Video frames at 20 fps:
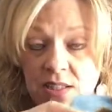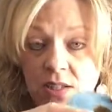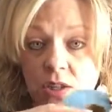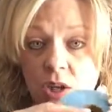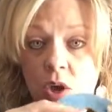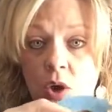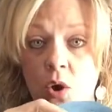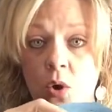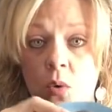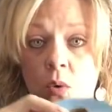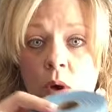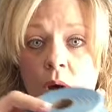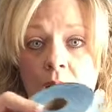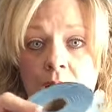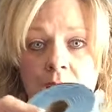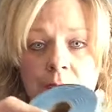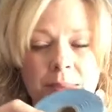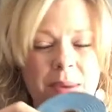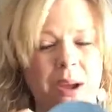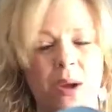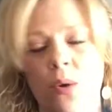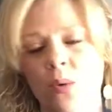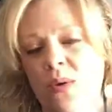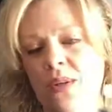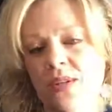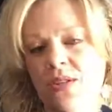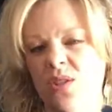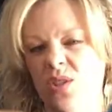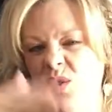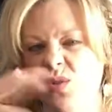So I
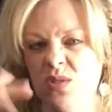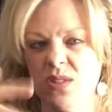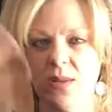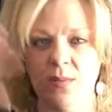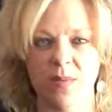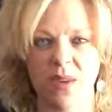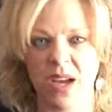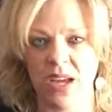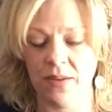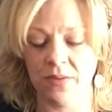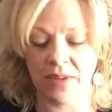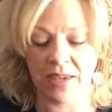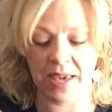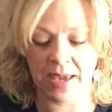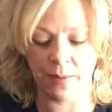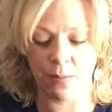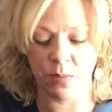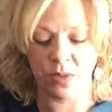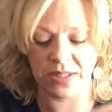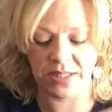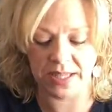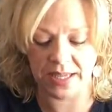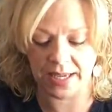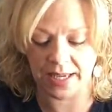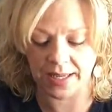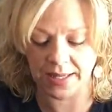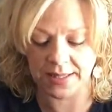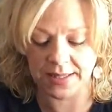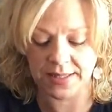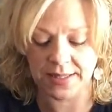always do some kind of a game with
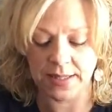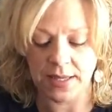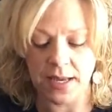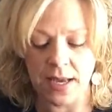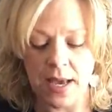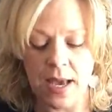tickets.